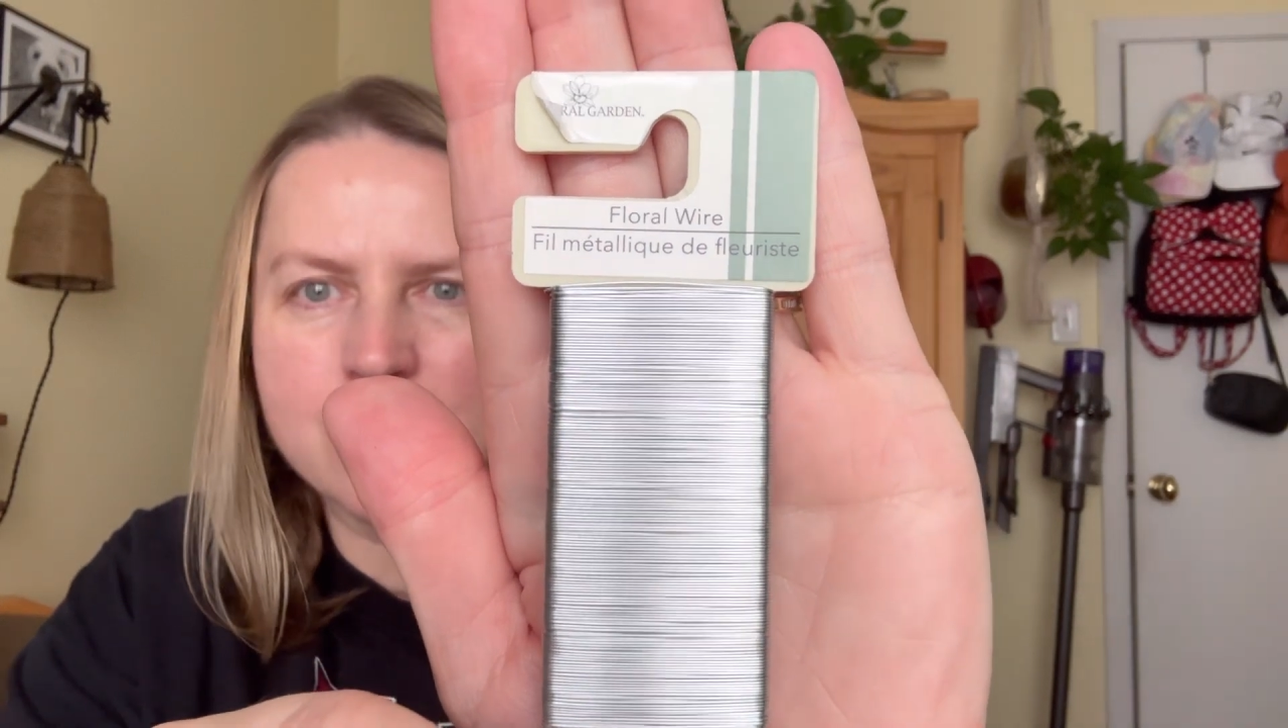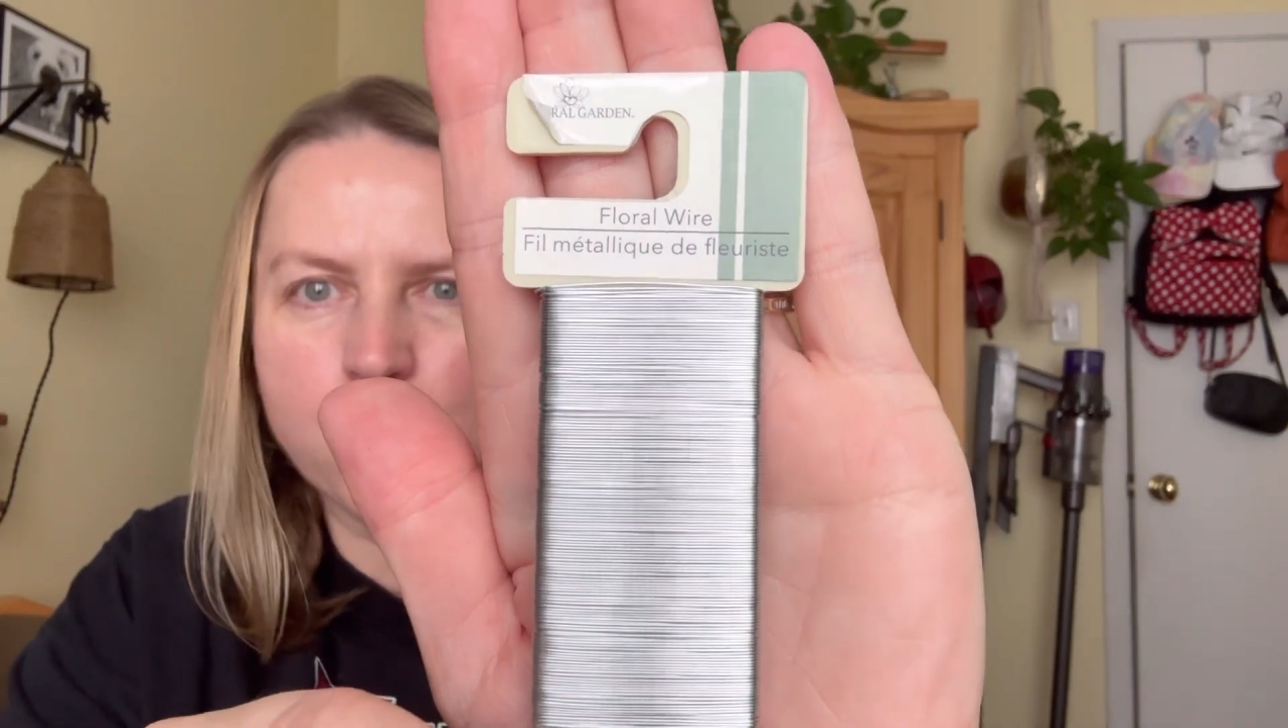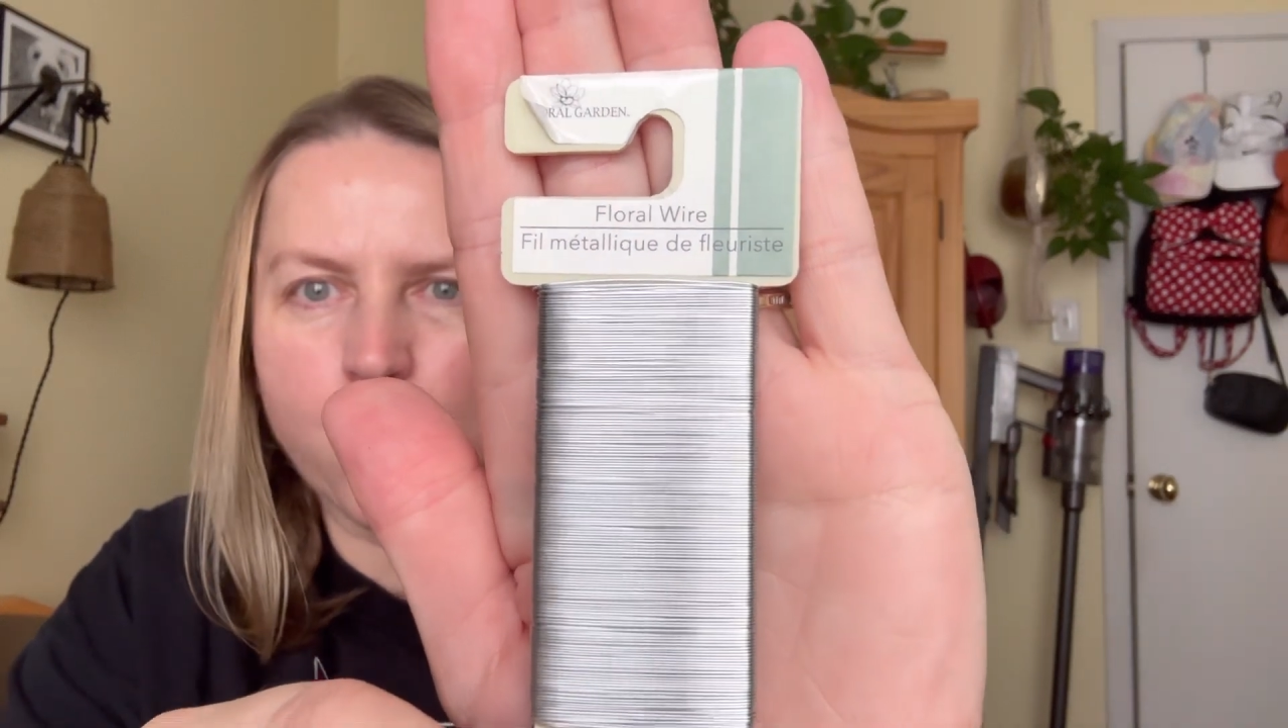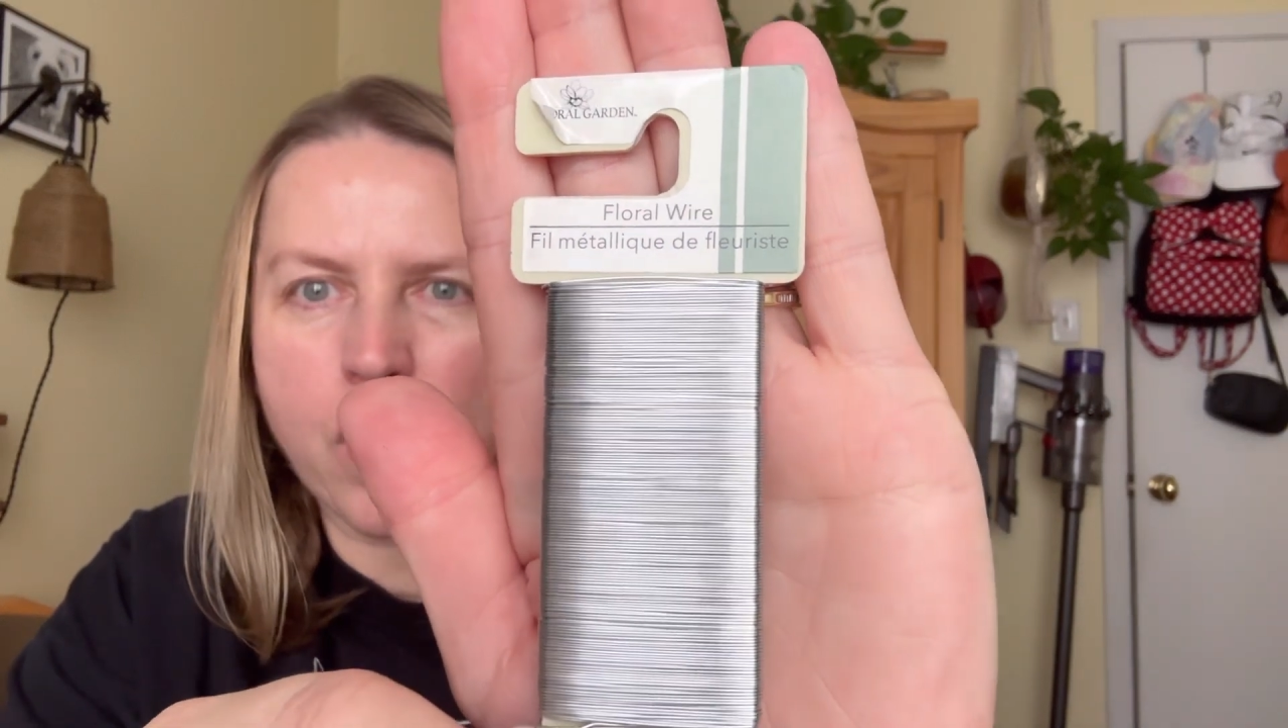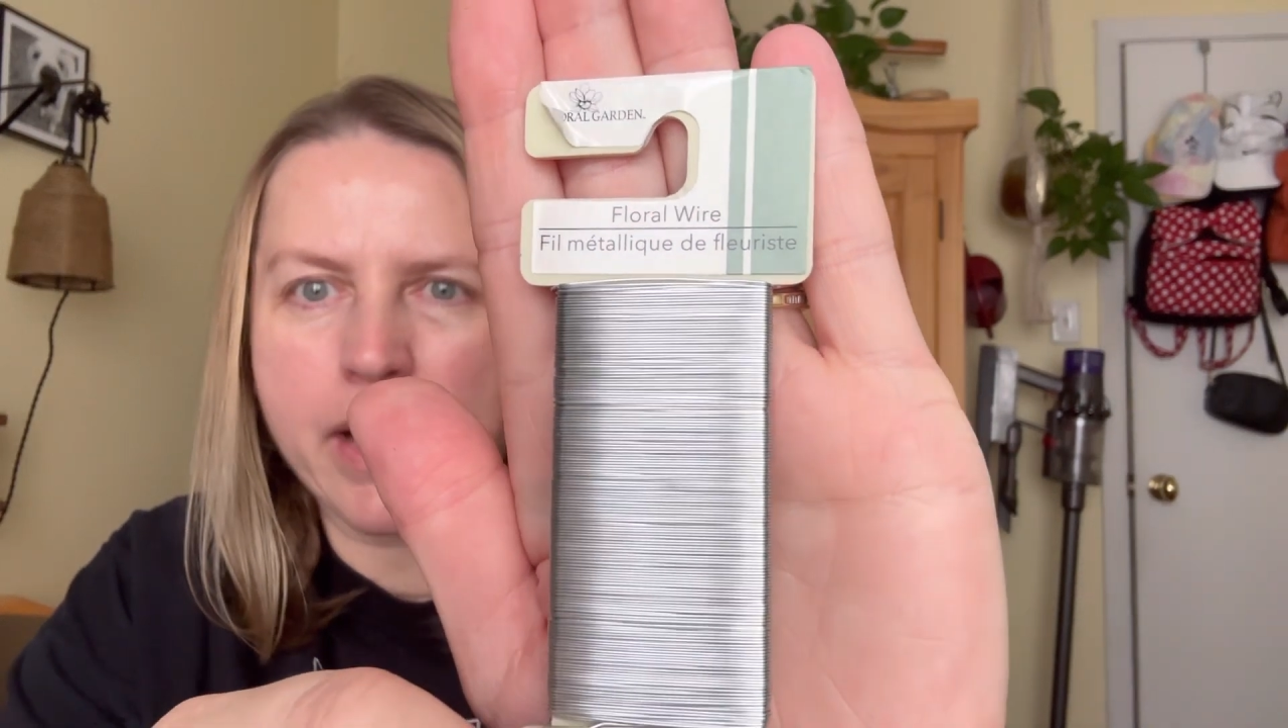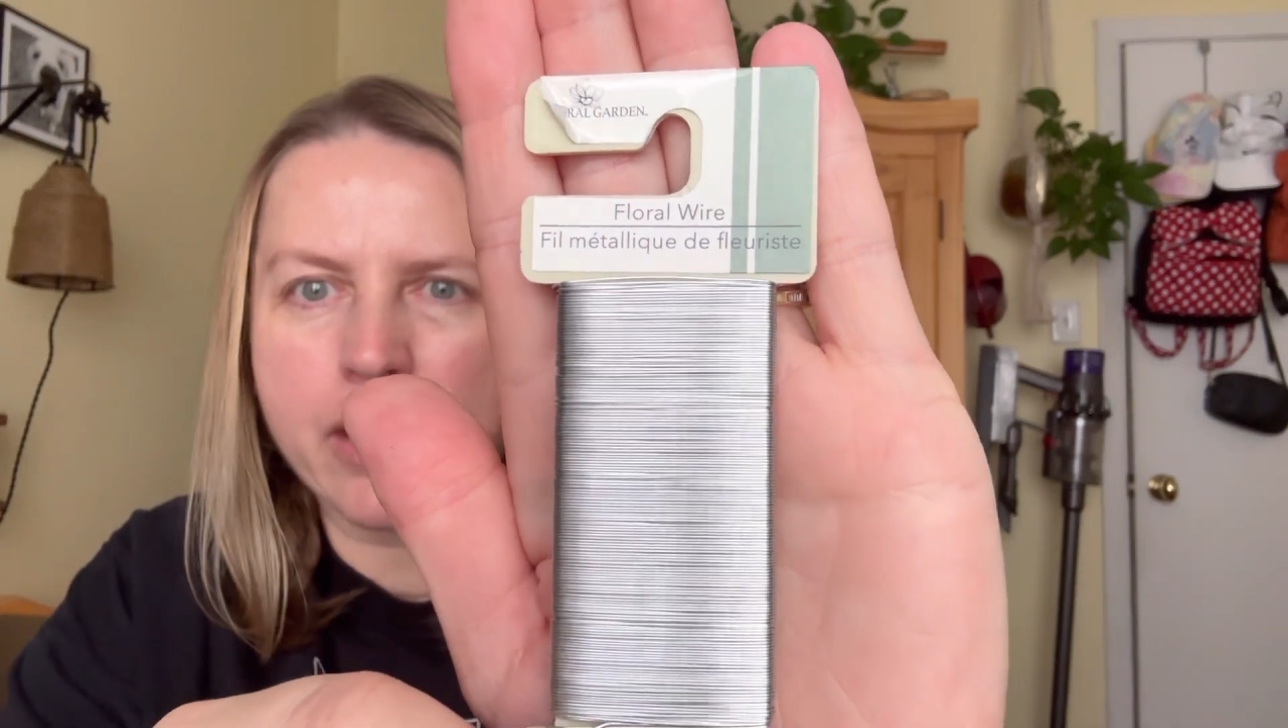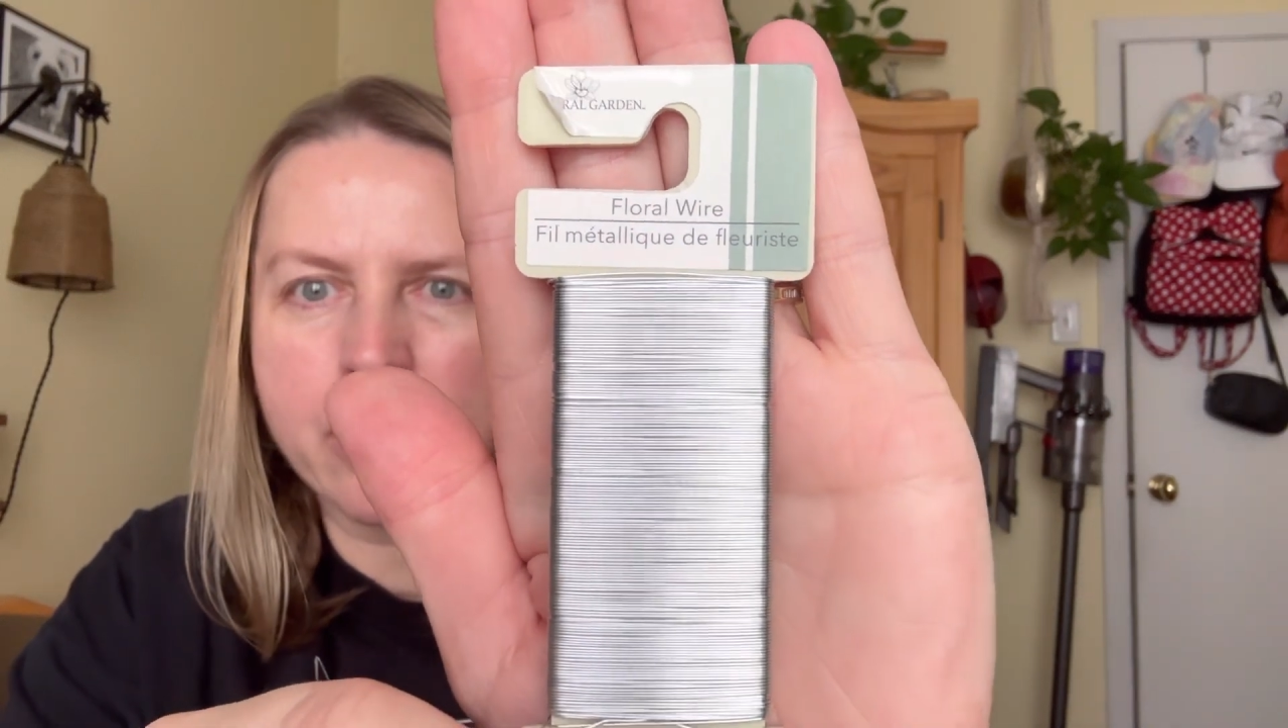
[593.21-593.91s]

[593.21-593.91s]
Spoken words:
wire